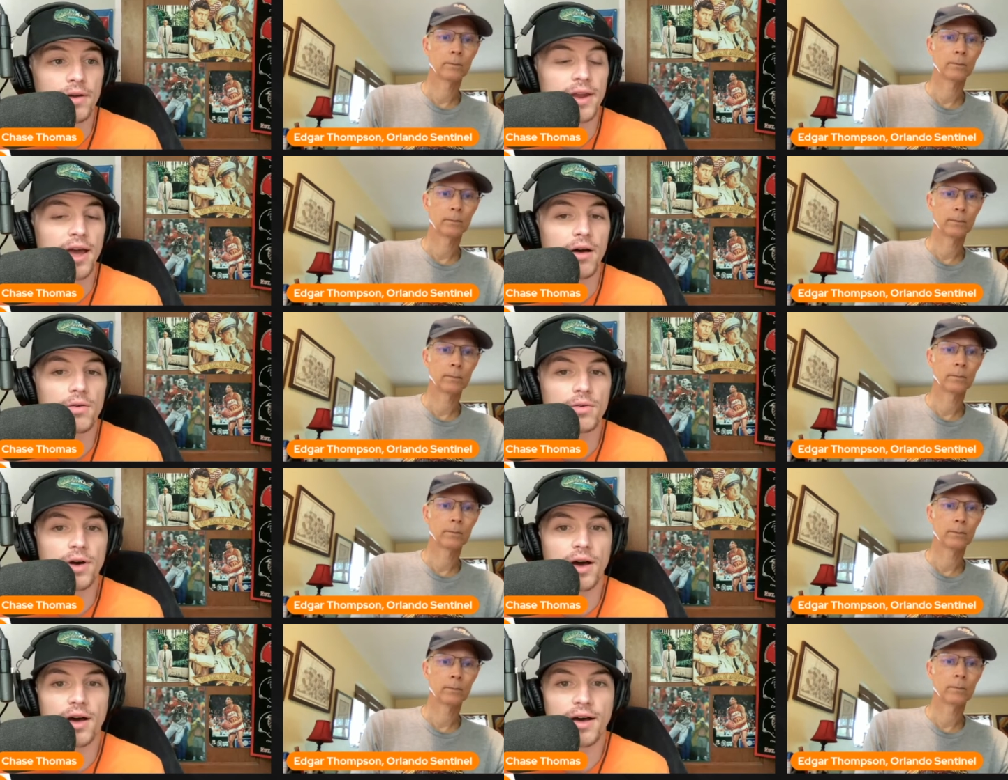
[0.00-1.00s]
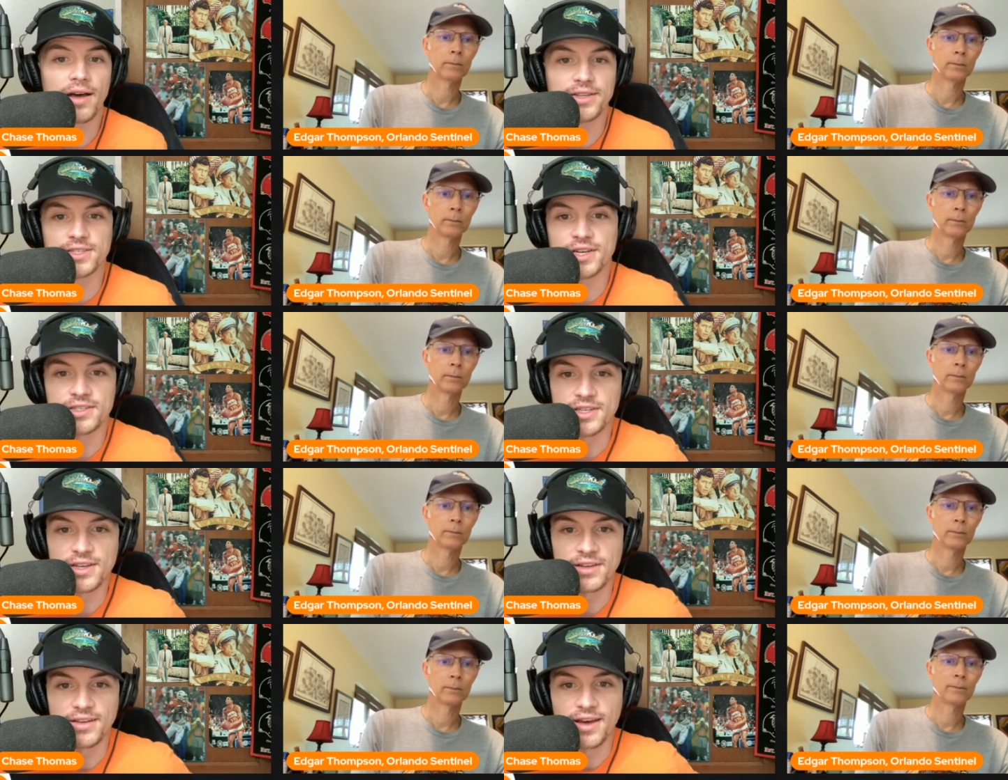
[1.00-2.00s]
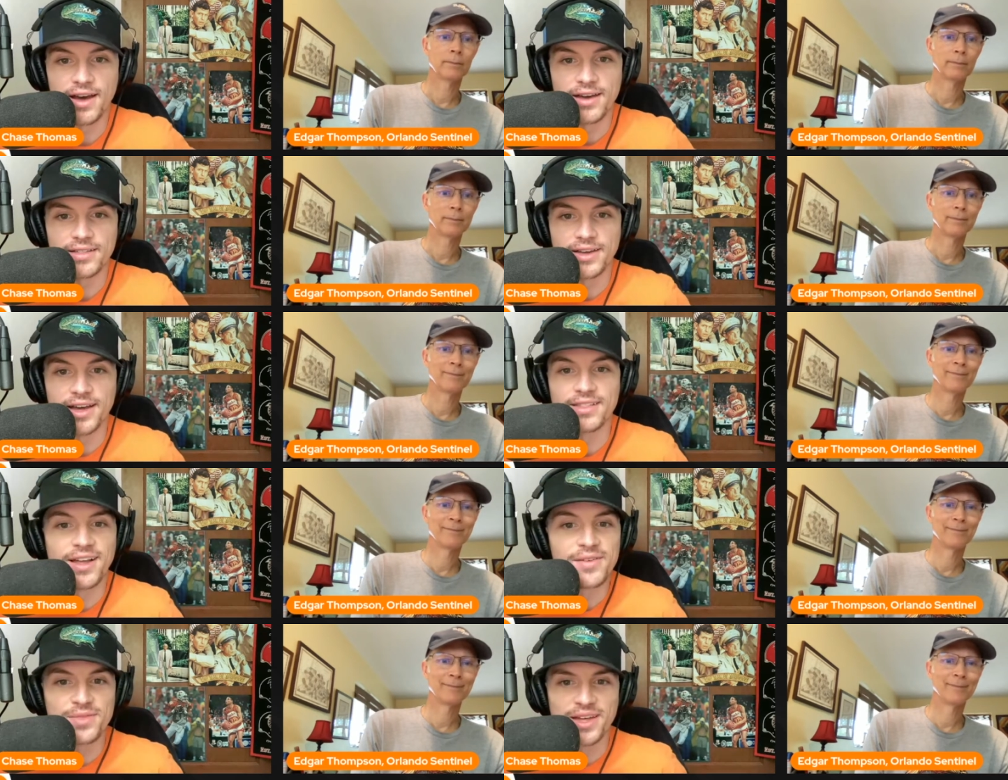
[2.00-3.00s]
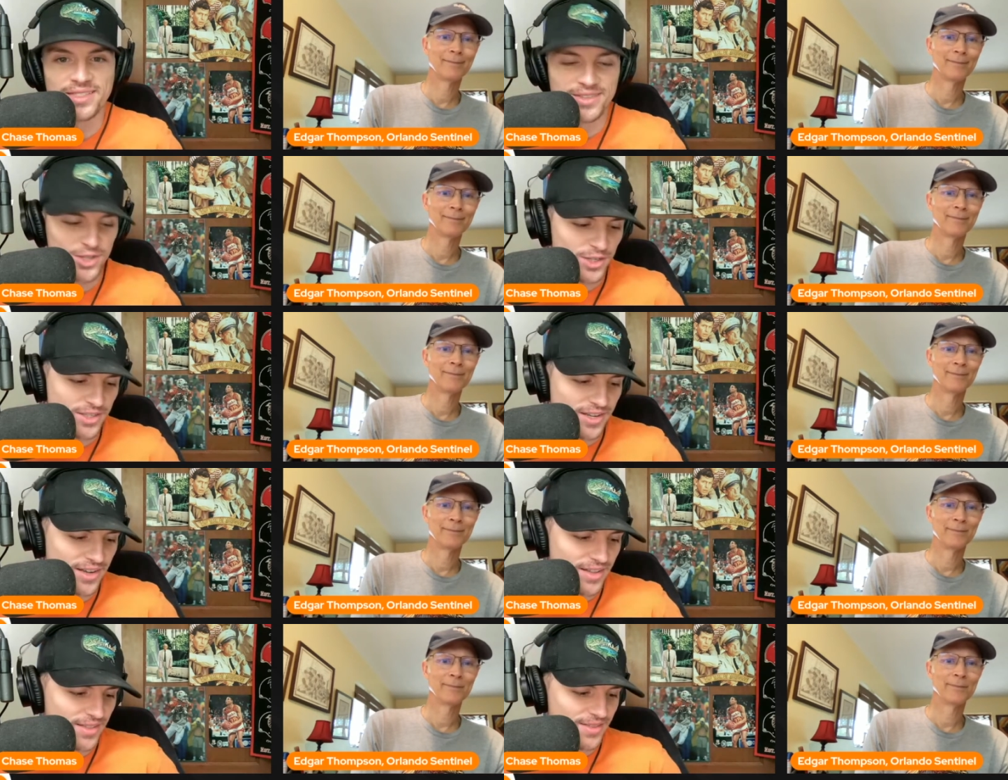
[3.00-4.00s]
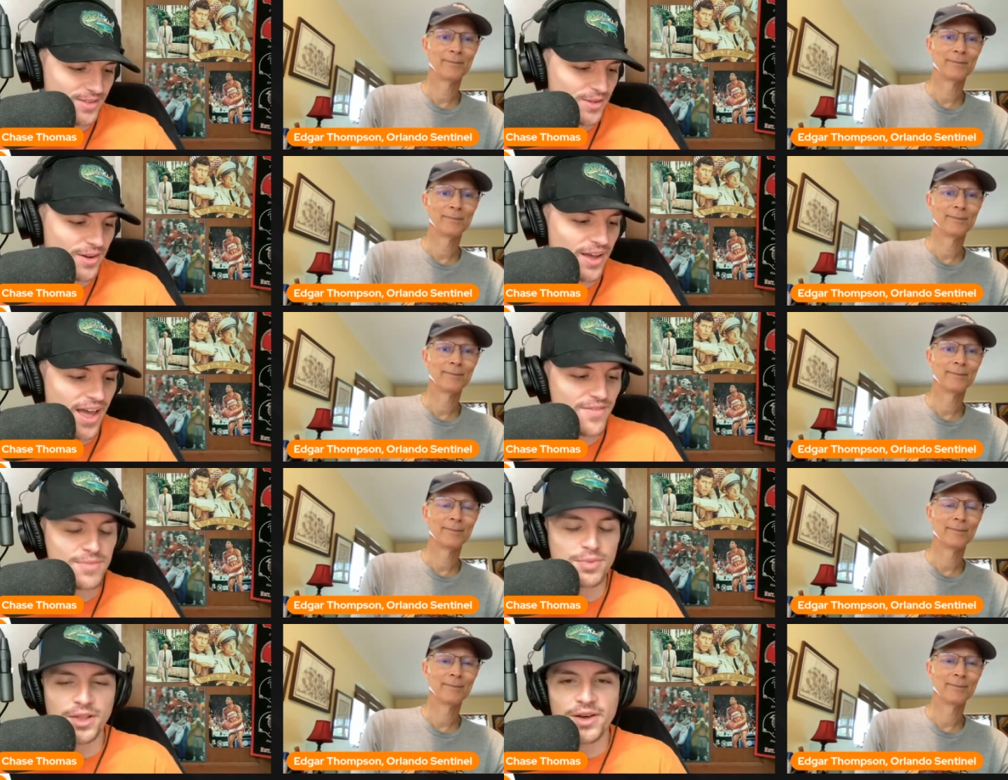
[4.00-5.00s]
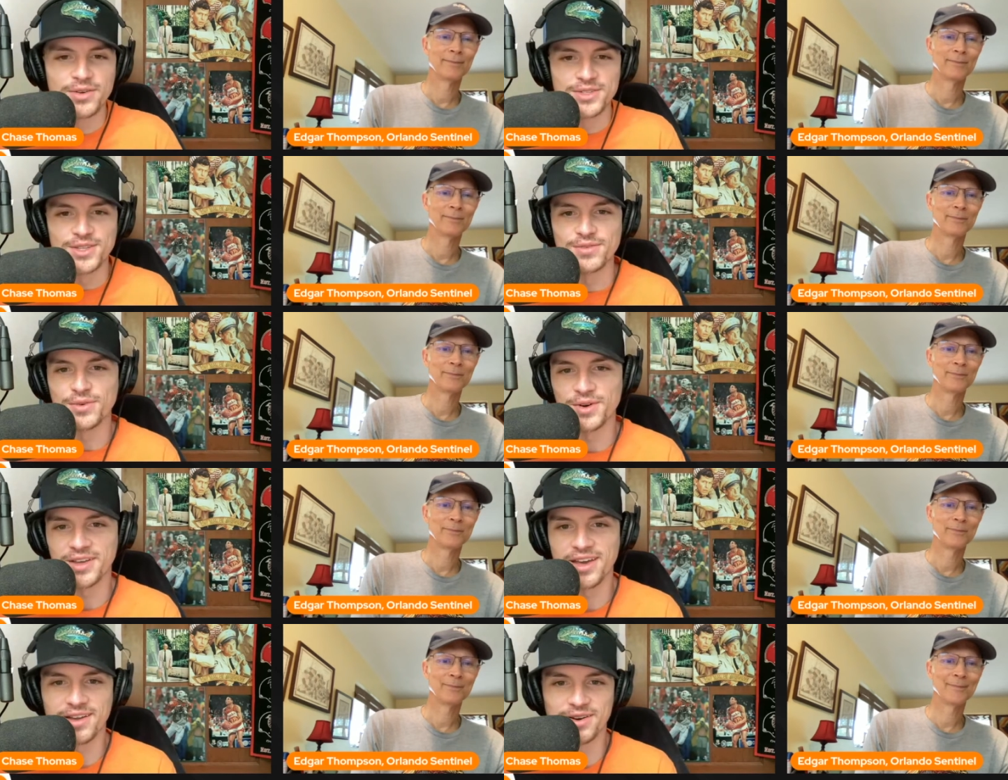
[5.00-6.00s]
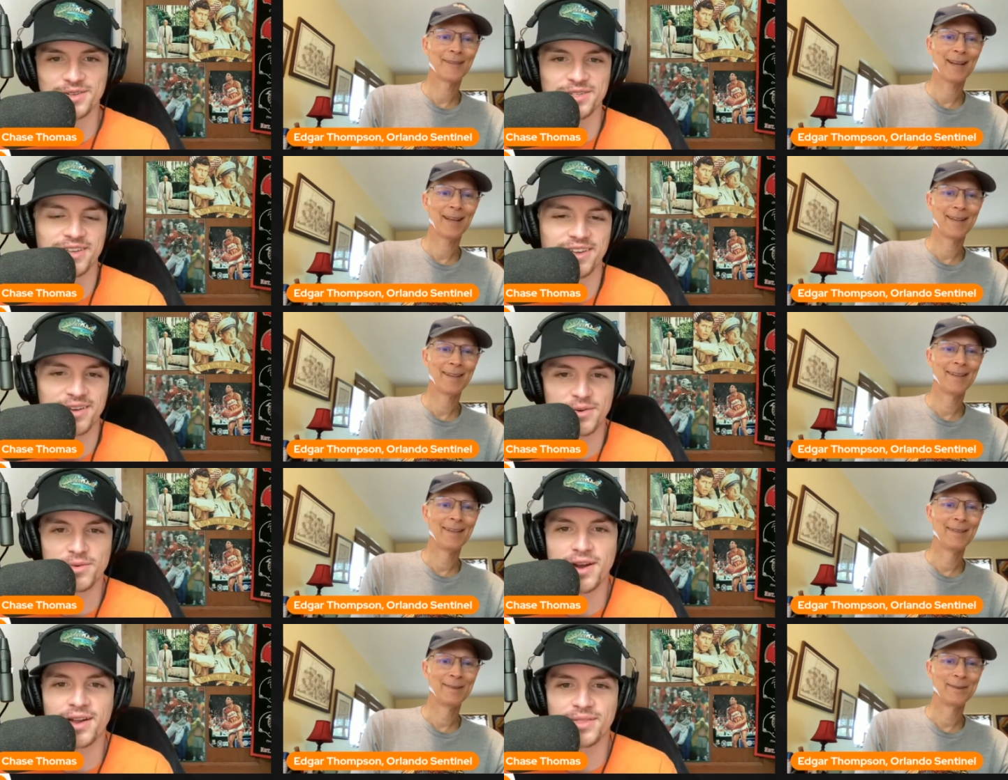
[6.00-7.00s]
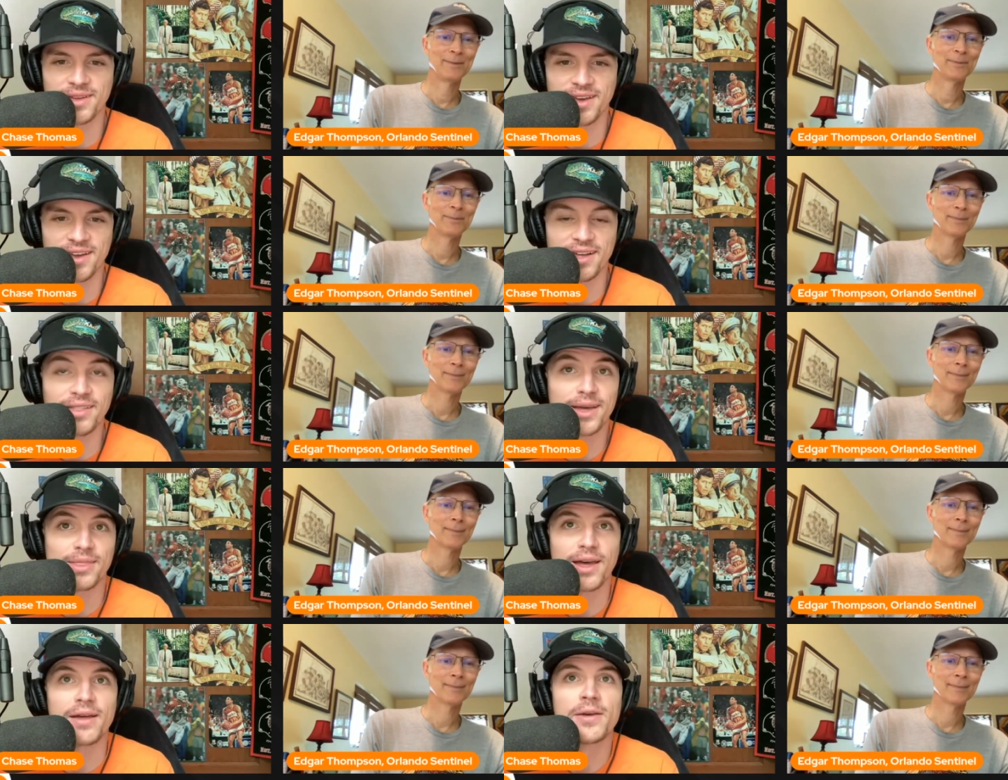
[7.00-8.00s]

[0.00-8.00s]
Speaker 1: Now, uh, as a Tennessee guy, like I love that just uh, heavy blows to the Florida Gators uh, right out the gate. I like that.